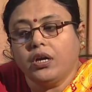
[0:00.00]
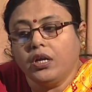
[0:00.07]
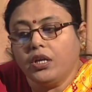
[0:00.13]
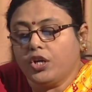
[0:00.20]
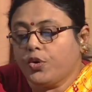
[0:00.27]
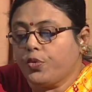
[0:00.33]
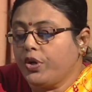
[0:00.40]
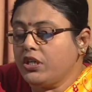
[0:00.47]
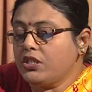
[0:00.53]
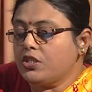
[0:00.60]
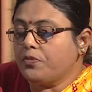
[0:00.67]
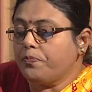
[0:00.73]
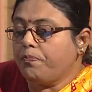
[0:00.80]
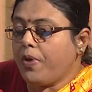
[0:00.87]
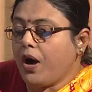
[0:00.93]

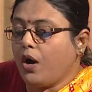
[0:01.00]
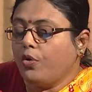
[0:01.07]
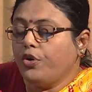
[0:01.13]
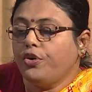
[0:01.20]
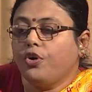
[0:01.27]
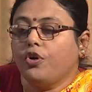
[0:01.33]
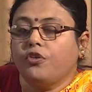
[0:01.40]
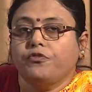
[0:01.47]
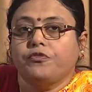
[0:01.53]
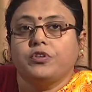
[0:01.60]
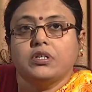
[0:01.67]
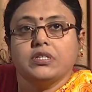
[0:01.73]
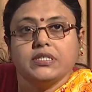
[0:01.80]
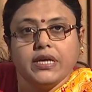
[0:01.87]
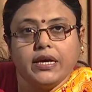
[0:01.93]
increased power of
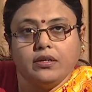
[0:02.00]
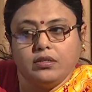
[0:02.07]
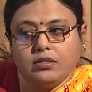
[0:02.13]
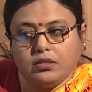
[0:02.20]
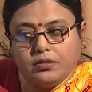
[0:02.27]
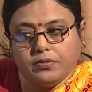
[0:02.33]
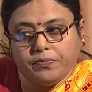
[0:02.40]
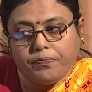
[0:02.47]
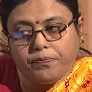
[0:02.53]
center.